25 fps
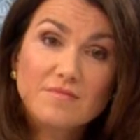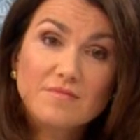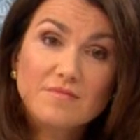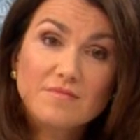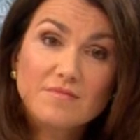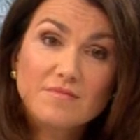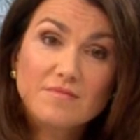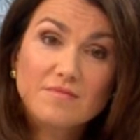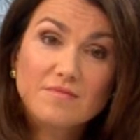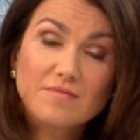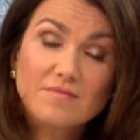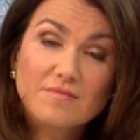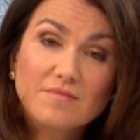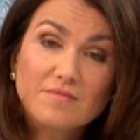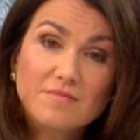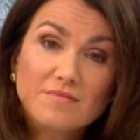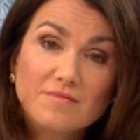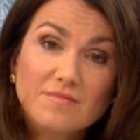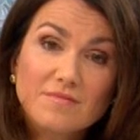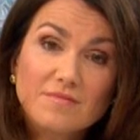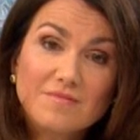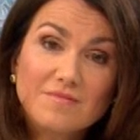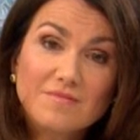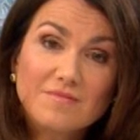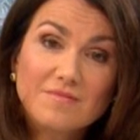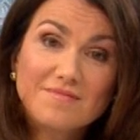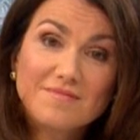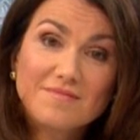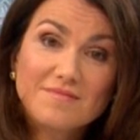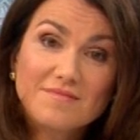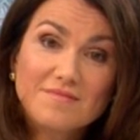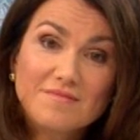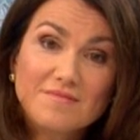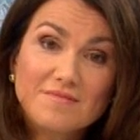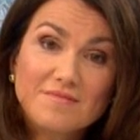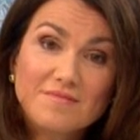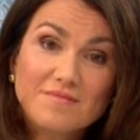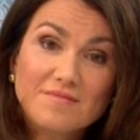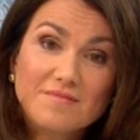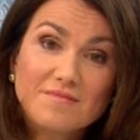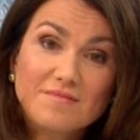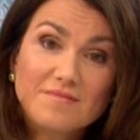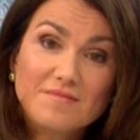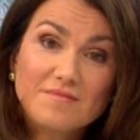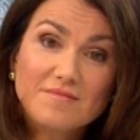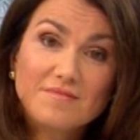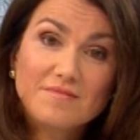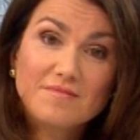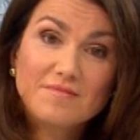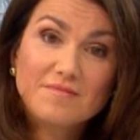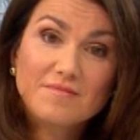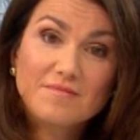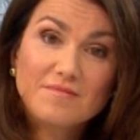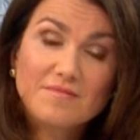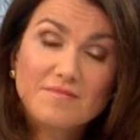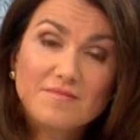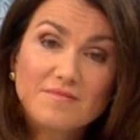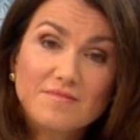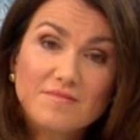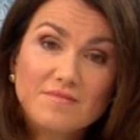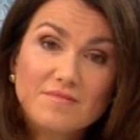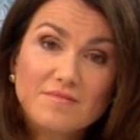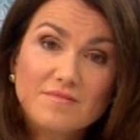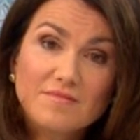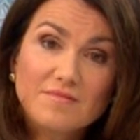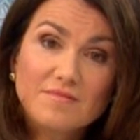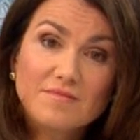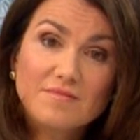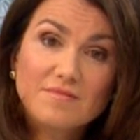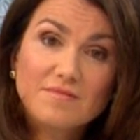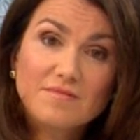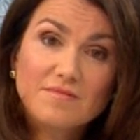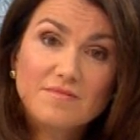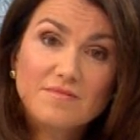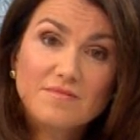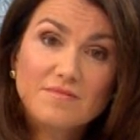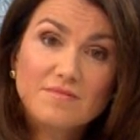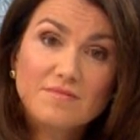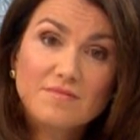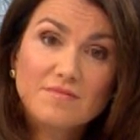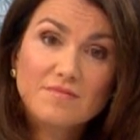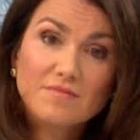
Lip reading: The person shown says nothing.